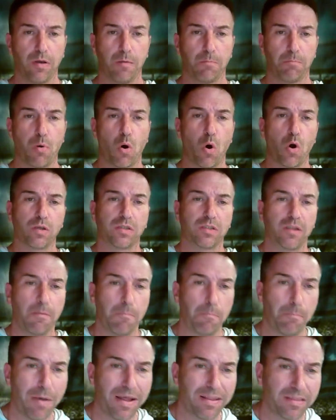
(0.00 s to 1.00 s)

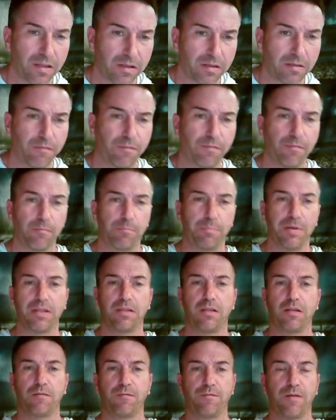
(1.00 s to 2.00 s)
Boston beat
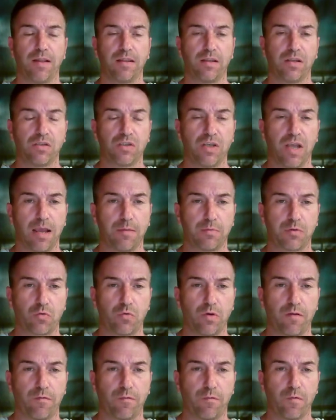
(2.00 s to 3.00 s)
the defending champs,
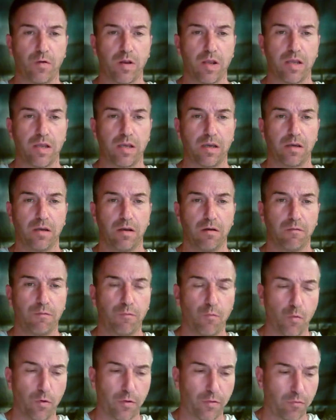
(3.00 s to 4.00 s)
Greek Freak,
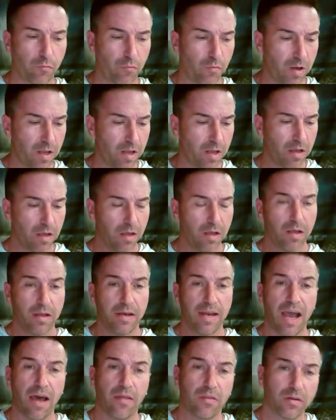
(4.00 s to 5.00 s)
4-3.
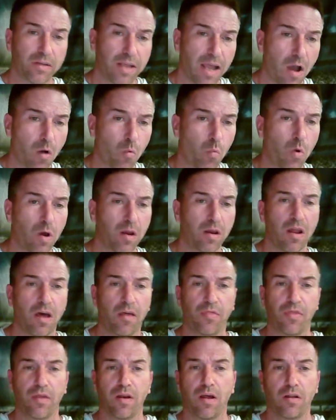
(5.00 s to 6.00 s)
Now they're down
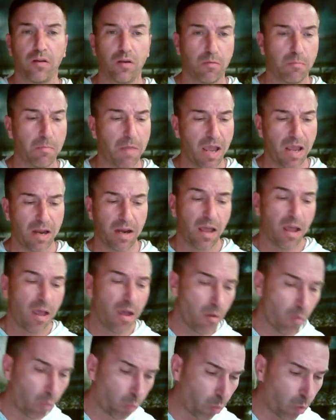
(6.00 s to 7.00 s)
1-0. Underman
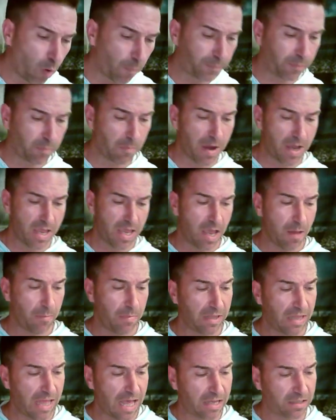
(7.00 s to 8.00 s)
whooped
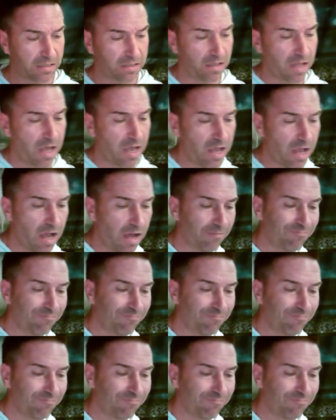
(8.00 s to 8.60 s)
Miami last night.